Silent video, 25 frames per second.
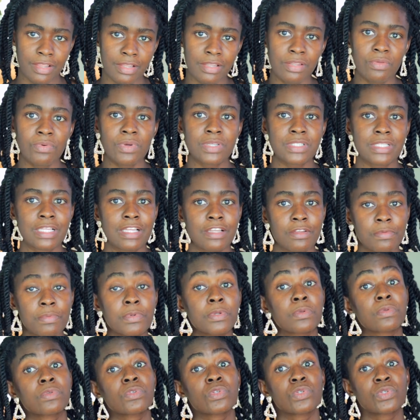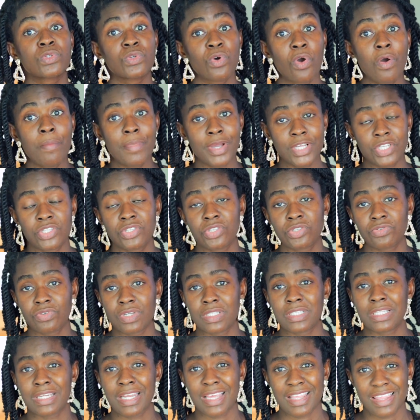There was a little bit, so much
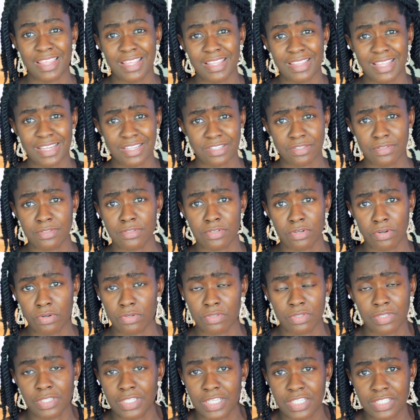stress. And I think that's also not